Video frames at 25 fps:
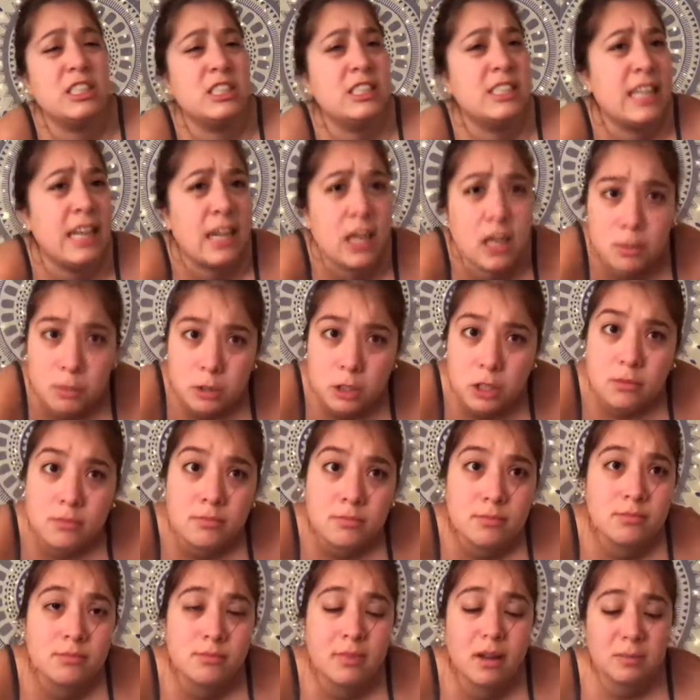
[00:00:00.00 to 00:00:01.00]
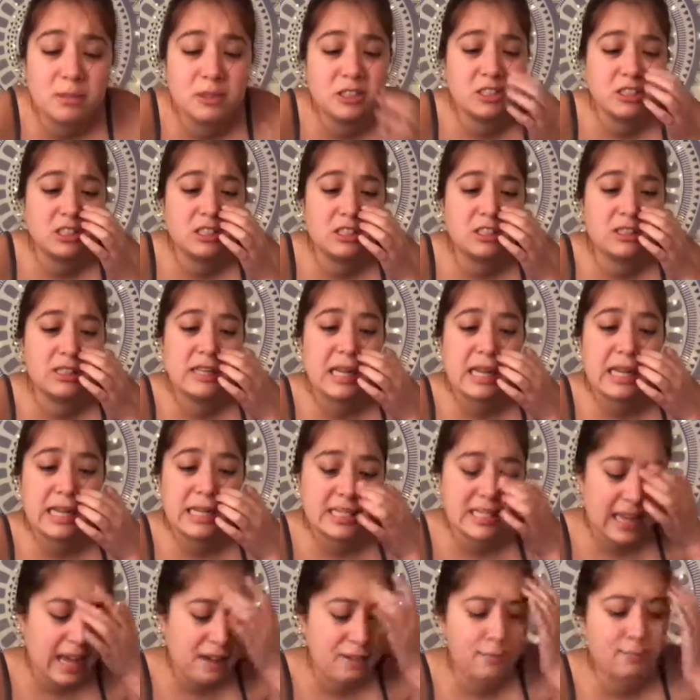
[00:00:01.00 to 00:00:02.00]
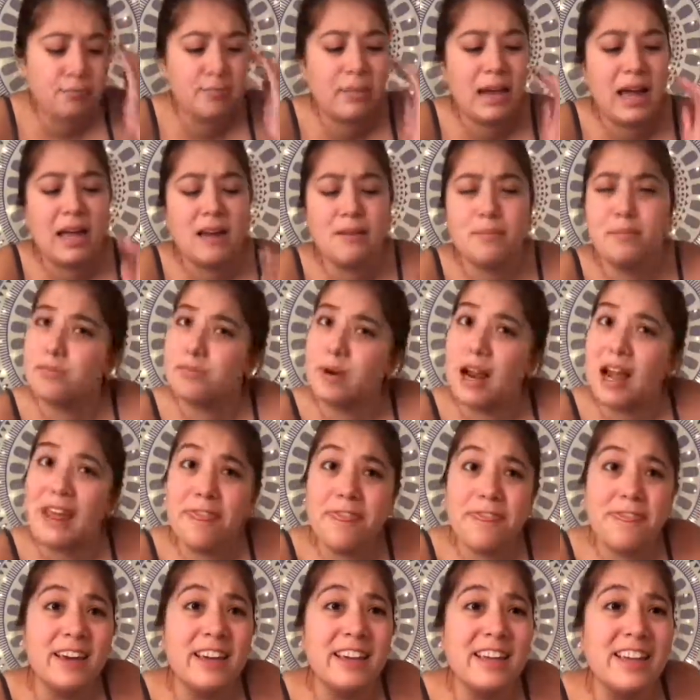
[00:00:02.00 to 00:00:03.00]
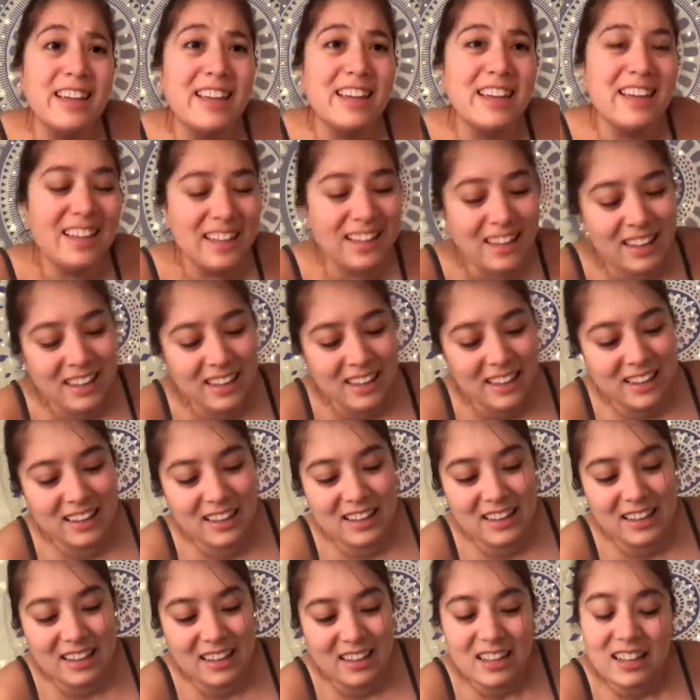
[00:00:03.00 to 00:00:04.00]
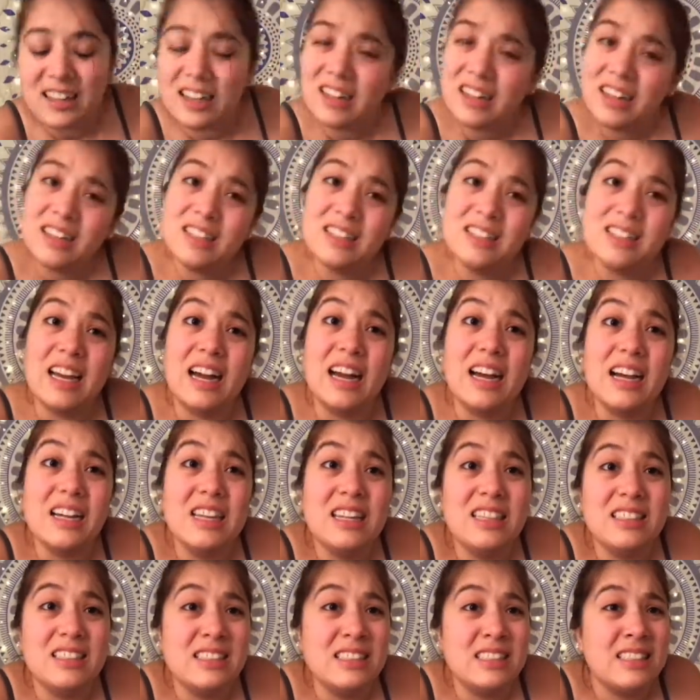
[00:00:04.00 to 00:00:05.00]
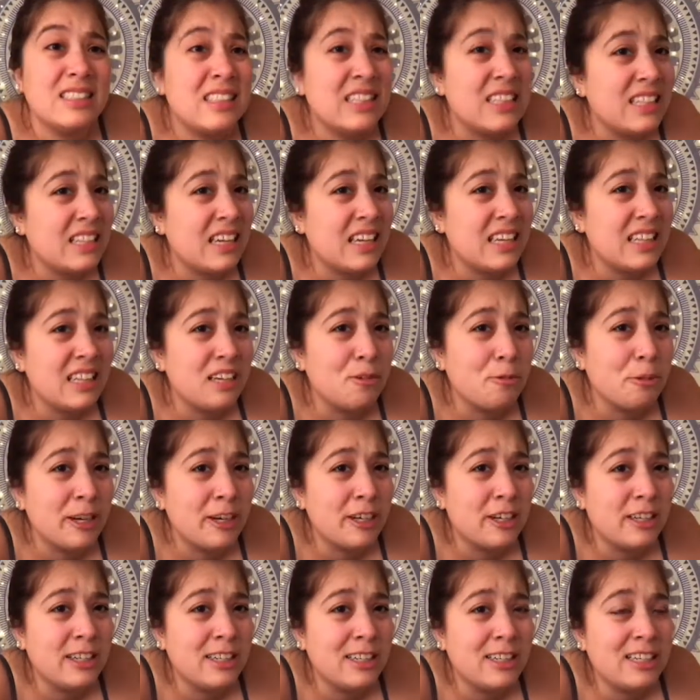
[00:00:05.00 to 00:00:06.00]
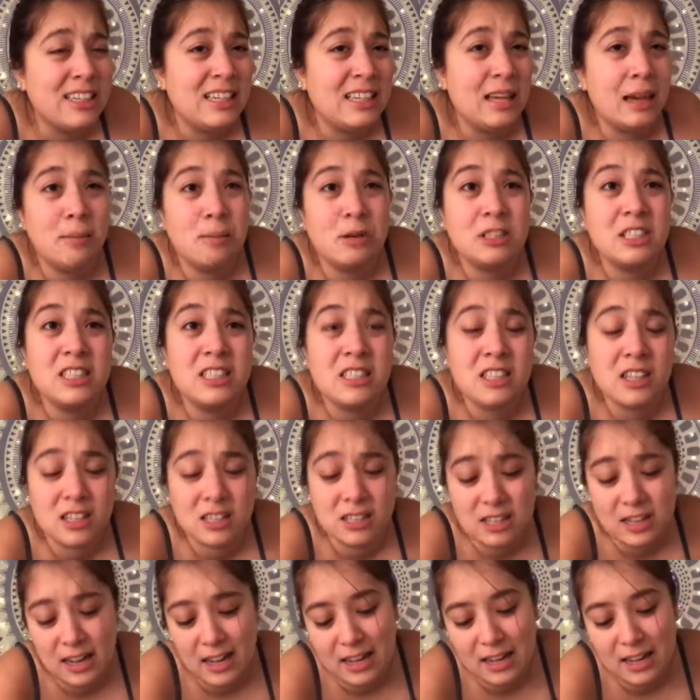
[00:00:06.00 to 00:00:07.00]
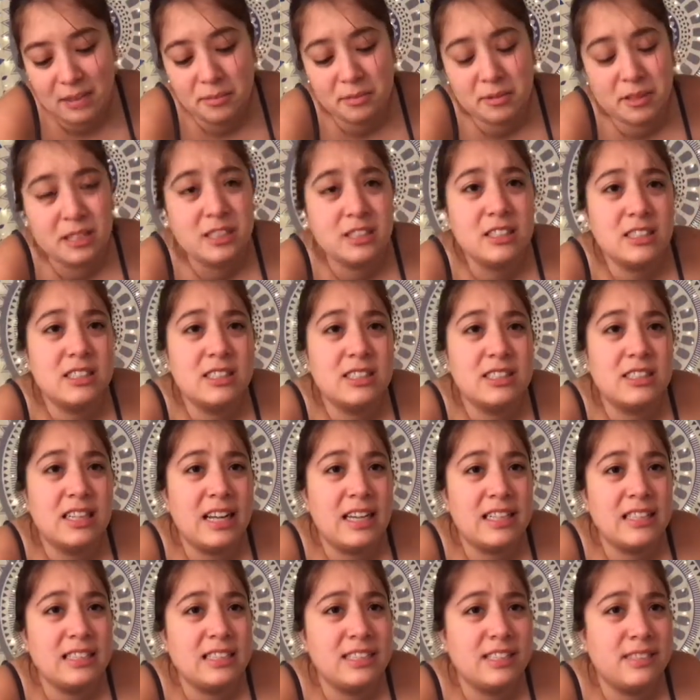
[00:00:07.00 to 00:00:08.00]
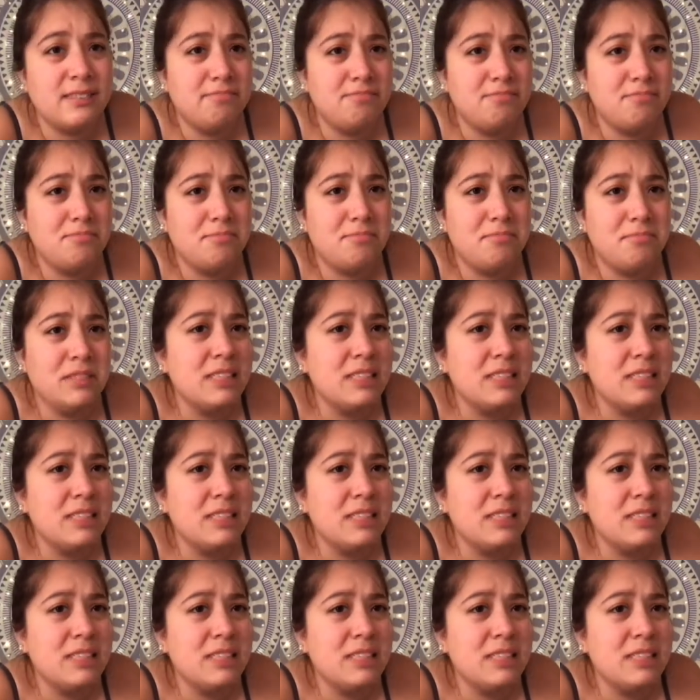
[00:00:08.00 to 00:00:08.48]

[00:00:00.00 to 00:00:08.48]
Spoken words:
Oh, your breath is stinky. I brush his teeth all the time, but he has puppy breath, which is terrible. Puppies just, I guess, have bad breath.